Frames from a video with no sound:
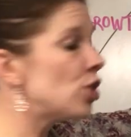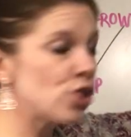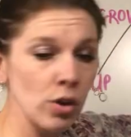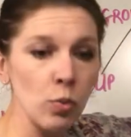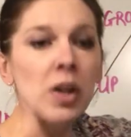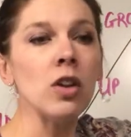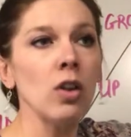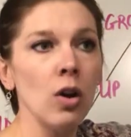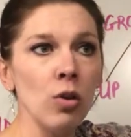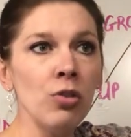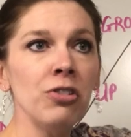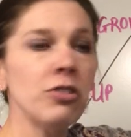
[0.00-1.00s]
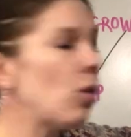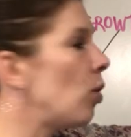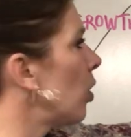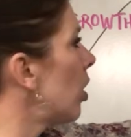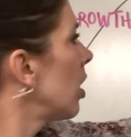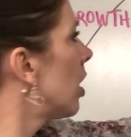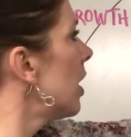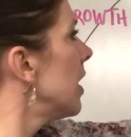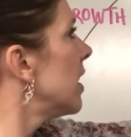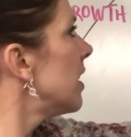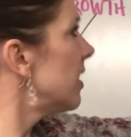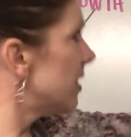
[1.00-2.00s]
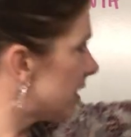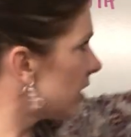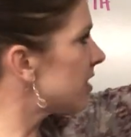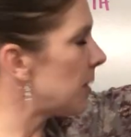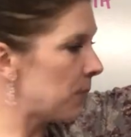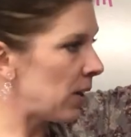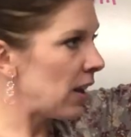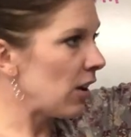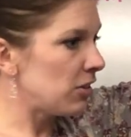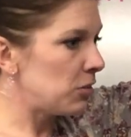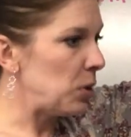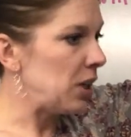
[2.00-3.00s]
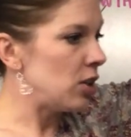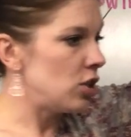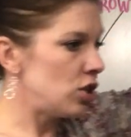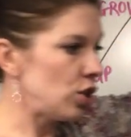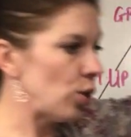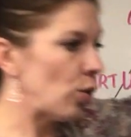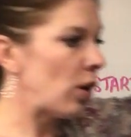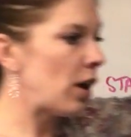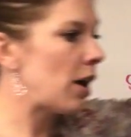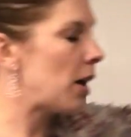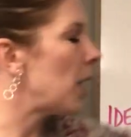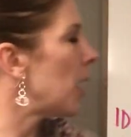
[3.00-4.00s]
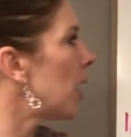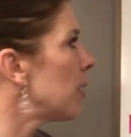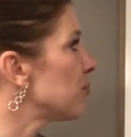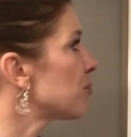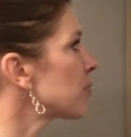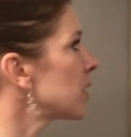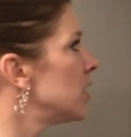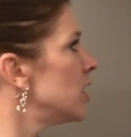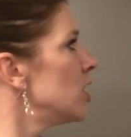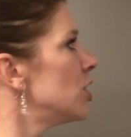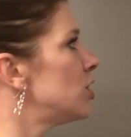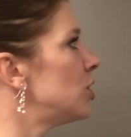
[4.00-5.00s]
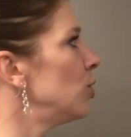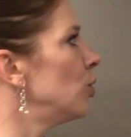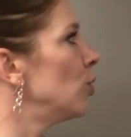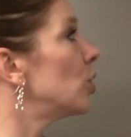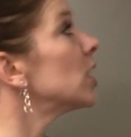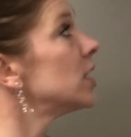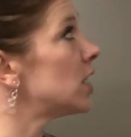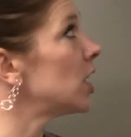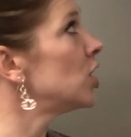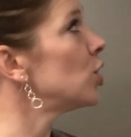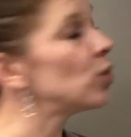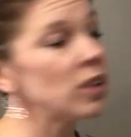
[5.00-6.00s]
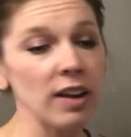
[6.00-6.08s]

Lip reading: should we close, or is there something else we can do to continue the